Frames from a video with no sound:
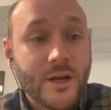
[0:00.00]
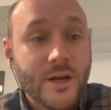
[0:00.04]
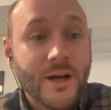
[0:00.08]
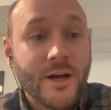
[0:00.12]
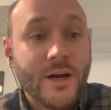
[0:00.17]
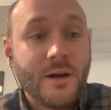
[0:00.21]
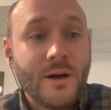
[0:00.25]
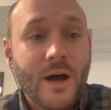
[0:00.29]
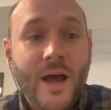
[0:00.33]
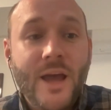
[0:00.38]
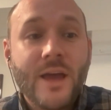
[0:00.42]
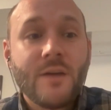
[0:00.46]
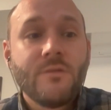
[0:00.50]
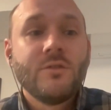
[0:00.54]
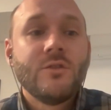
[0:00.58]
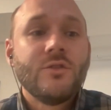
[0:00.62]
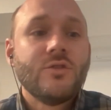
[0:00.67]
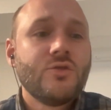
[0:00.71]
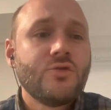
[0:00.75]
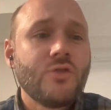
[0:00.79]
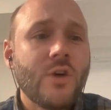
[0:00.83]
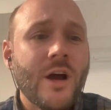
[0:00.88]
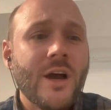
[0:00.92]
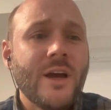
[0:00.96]
I haven't
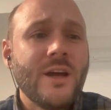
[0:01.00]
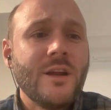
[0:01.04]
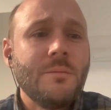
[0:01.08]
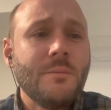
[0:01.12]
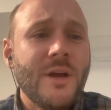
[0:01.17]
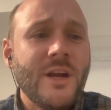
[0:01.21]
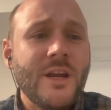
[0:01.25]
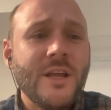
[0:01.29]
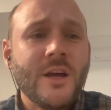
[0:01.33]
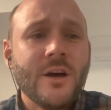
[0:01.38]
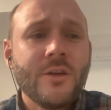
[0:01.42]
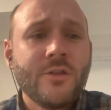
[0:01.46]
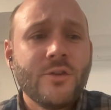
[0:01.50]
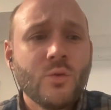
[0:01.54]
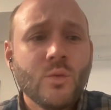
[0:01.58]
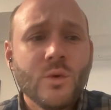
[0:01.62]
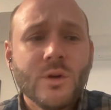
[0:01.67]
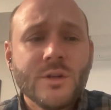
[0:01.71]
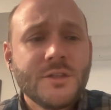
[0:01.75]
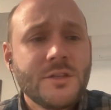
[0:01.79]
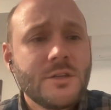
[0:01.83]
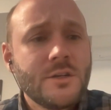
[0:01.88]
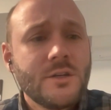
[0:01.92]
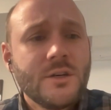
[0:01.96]
tried many other
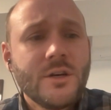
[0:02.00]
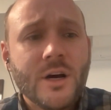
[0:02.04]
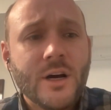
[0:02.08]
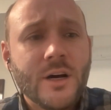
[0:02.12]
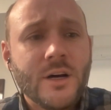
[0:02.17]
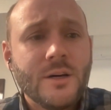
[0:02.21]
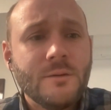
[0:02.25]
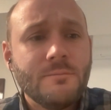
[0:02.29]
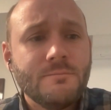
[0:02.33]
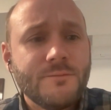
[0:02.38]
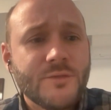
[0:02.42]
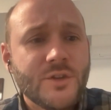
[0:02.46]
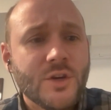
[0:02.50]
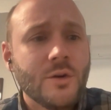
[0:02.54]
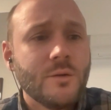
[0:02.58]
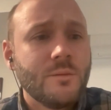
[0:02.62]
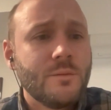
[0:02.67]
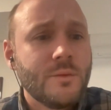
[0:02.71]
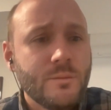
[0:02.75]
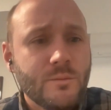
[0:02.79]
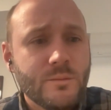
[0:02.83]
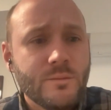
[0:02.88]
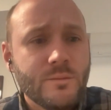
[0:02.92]
ones, so